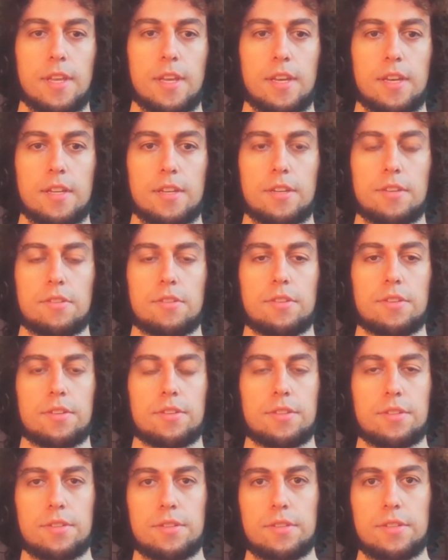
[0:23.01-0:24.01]
And in order
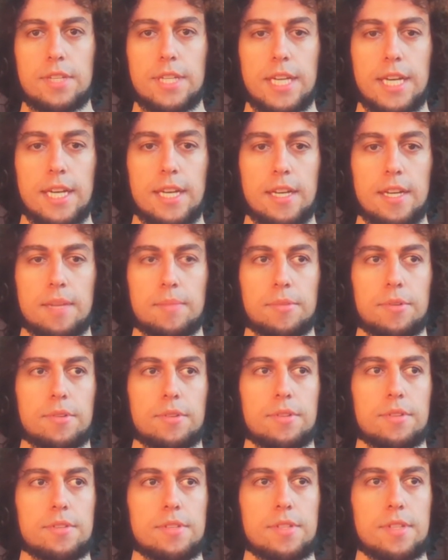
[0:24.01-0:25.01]
to do that, I'm
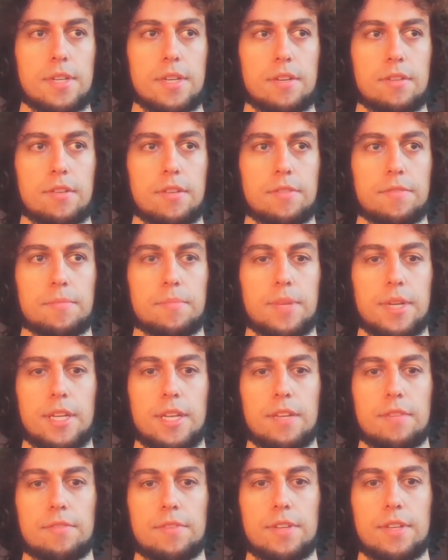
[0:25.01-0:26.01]
going to start off by
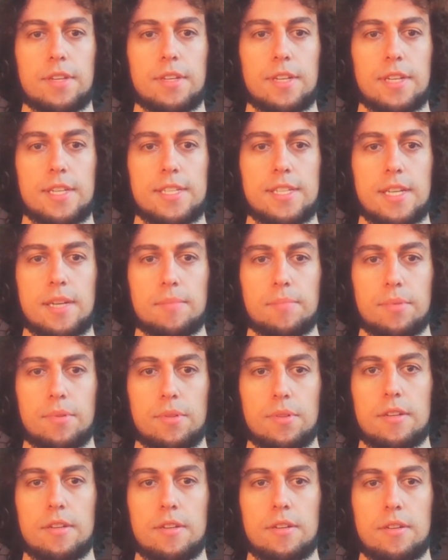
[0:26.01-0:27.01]
giving an
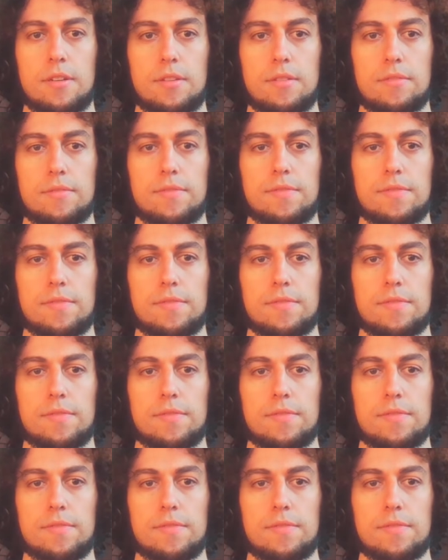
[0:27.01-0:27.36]
example of